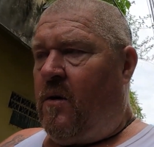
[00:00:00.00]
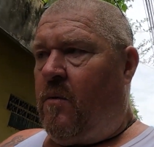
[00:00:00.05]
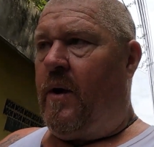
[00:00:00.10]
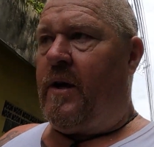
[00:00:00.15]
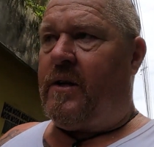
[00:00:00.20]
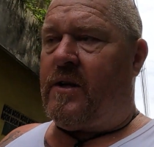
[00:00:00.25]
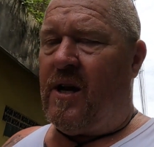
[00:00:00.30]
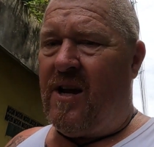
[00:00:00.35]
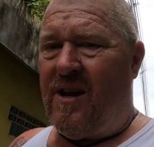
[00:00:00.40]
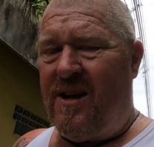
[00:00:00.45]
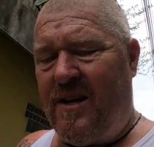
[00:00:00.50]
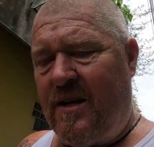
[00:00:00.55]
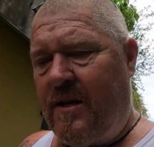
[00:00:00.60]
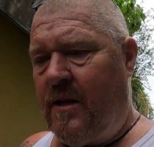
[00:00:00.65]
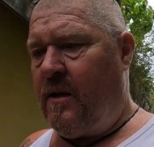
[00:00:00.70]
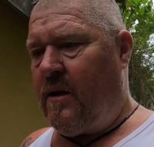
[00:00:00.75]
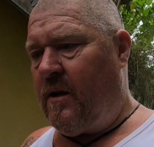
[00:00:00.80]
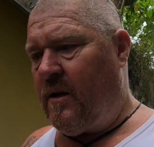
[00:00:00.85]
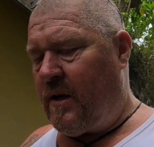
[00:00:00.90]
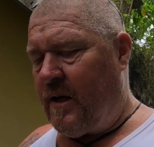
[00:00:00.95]
which,
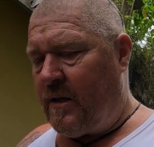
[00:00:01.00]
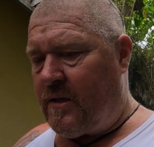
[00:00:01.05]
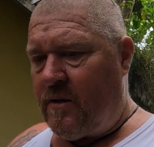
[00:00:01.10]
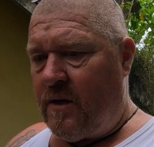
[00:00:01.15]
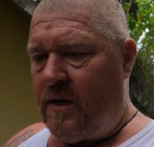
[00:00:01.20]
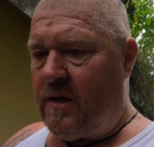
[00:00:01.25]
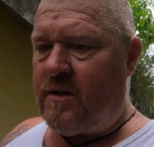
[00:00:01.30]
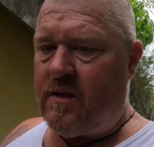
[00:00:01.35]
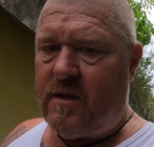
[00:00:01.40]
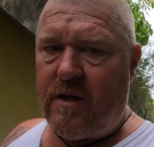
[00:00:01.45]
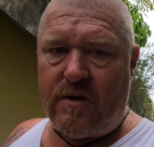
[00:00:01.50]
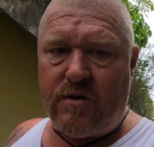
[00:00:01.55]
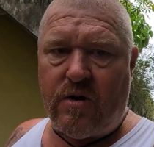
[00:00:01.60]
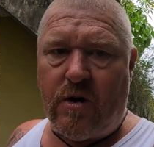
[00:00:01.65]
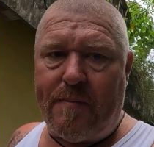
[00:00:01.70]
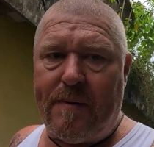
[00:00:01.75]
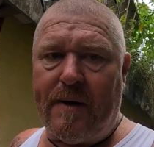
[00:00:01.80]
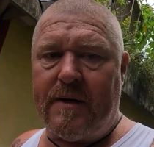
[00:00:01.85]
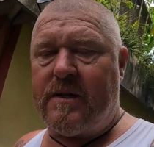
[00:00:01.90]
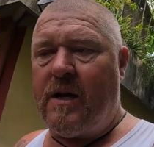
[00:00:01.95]
like, it's the
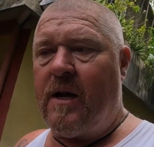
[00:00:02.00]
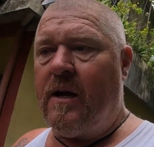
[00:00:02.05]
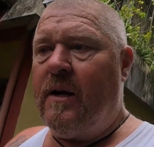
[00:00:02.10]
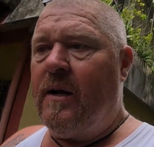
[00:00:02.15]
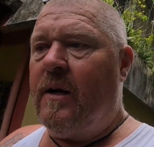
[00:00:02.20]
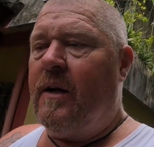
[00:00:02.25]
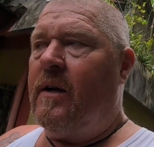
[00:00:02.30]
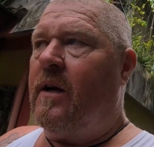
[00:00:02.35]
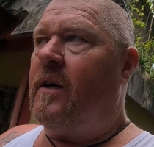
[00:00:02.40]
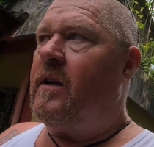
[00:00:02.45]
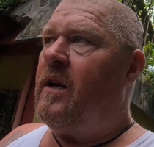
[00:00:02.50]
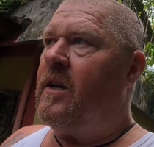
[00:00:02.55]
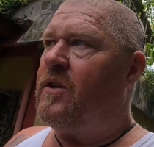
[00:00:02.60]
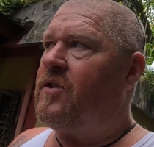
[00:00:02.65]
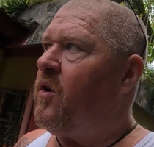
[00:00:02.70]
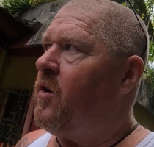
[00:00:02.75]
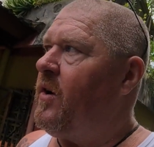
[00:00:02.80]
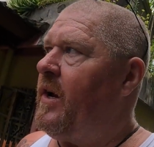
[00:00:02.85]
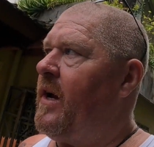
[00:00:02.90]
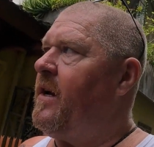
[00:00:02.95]
tropics, you
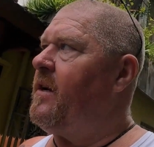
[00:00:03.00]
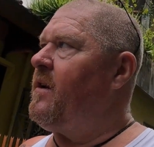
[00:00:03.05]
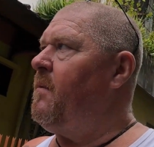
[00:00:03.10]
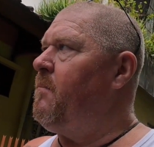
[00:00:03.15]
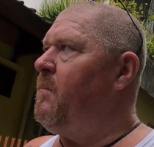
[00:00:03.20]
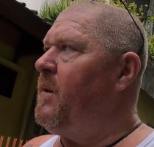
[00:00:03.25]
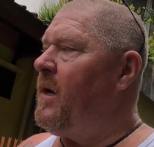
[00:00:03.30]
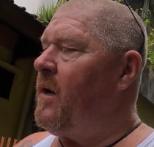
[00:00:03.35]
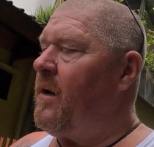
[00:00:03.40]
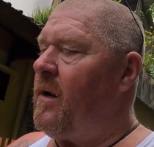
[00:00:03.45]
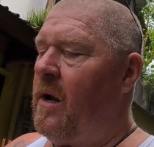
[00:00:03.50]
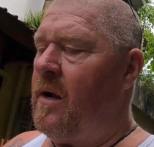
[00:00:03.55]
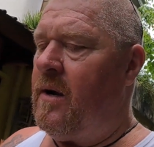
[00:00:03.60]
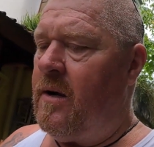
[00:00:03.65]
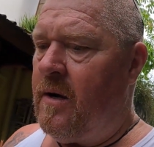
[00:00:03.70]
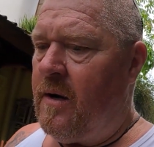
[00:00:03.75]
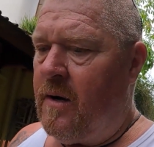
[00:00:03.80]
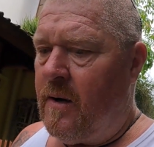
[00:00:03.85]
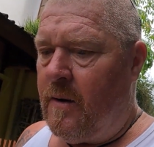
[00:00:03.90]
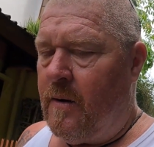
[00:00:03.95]
dry out in a minute.
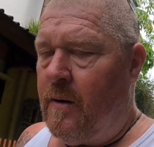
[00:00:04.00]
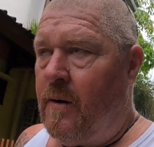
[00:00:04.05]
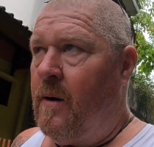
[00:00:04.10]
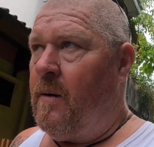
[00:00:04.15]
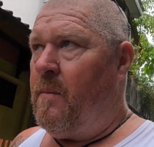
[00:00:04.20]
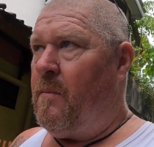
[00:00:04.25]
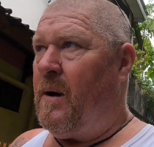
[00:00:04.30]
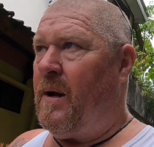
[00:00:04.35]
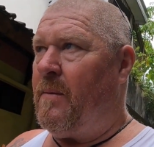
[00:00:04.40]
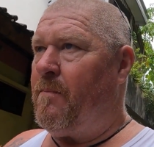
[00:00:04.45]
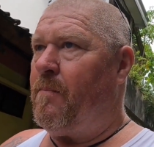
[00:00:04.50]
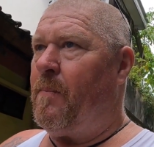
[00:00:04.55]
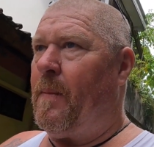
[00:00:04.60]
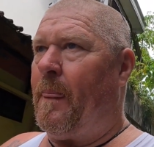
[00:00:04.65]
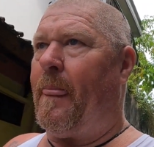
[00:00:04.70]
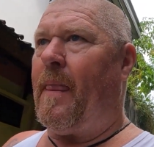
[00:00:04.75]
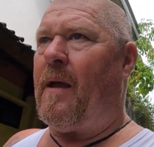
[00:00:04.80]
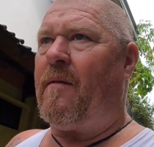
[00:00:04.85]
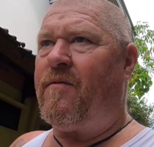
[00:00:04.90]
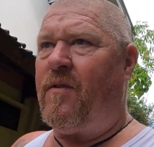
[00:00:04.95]
But
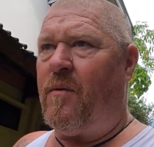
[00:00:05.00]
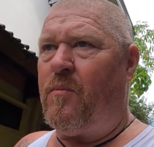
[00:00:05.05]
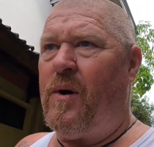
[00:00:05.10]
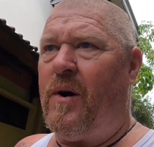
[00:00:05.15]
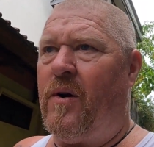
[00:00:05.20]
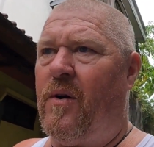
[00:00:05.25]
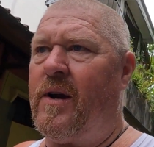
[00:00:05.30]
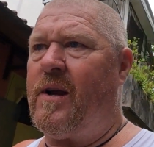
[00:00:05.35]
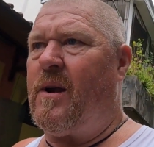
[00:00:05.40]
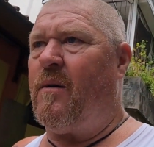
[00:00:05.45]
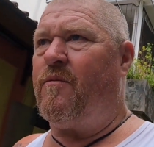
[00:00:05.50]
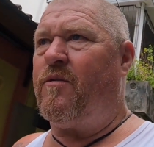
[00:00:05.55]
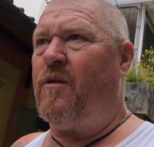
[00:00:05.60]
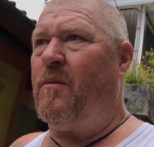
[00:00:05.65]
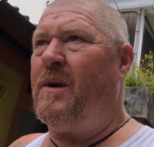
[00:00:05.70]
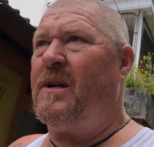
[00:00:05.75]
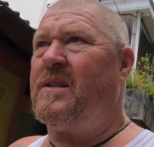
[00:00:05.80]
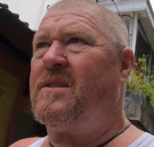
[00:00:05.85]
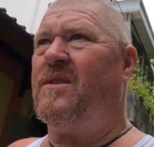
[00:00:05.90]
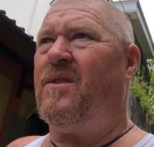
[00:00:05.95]
from where I come
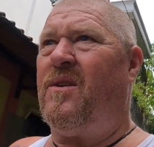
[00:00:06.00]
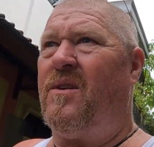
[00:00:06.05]
from, it's